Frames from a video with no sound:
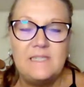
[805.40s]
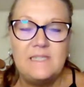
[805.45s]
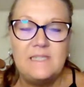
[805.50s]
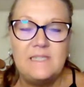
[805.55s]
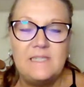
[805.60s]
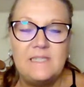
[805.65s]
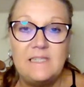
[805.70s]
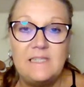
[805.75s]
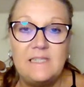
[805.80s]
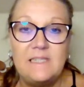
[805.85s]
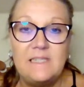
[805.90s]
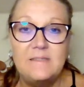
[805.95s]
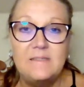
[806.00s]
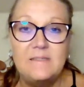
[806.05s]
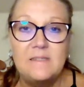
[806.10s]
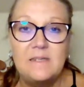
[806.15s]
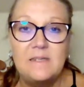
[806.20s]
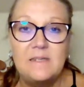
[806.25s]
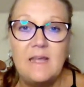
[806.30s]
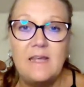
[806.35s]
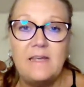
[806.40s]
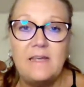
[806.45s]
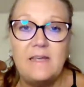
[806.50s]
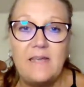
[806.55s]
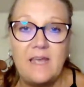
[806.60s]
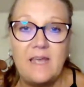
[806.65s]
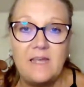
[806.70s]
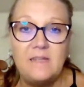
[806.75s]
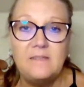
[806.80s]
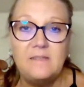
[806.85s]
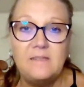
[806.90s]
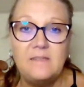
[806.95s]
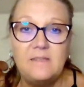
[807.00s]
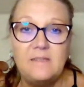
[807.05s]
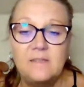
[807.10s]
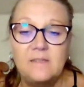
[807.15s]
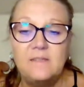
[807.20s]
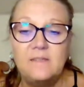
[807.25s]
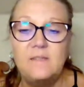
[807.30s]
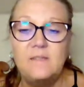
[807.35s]
It is a
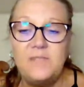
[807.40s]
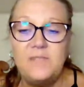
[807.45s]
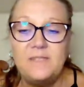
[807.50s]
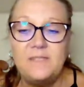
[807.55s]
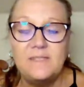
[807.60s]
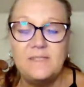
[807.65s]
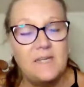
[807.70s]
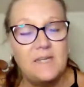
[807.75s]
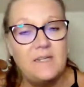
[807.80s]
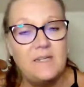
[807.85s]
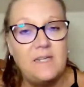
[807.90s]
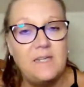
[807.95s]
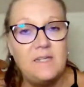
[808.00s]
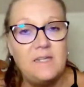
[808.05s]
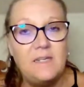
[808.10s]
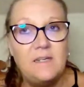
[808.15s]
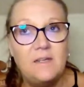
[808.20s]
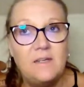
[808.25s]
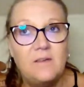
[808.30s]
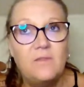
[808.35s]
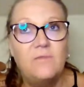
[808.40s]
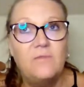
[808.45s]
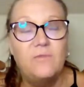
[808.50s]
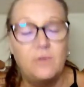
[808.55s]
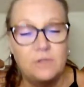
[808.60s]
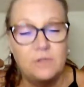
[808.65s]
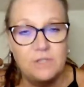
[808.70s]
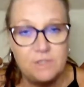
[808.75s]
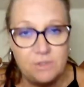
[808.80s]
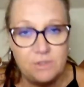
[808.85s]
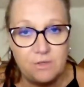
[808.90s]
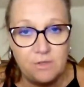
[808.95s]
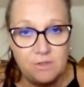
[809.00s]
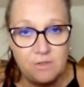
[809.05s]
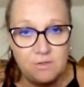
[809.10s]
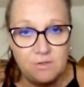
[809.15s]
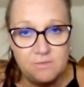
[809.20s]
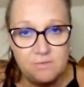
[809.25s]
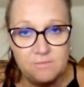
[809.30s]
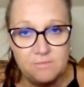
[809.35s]
case to be studied for
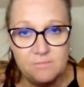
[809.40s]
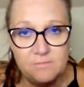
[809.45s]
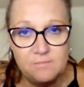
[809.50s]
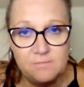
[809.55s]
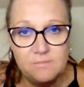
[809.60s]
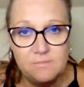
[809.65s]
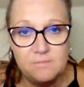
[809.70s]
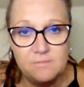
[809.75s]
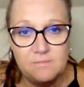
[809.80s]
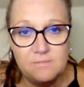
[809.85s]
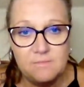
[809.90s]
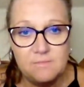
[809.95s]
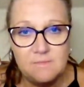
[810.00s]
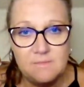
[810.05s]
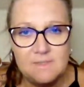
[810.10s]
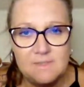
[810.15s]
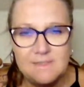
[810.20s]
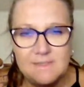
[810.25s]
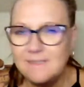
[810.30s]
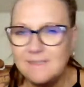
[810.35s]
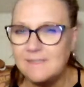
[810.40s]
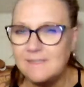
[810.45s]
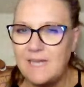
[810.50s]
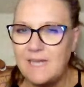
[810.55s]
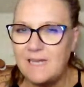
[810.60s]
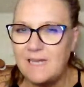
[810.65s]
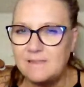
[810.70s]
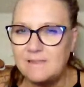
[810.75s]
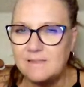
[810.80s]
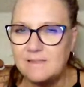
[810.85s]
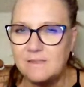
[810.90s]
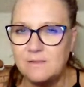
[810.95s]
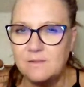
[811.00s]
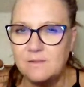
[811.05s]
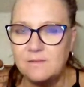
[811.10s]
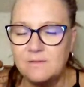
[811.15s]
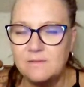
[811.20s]
sure. 6 days.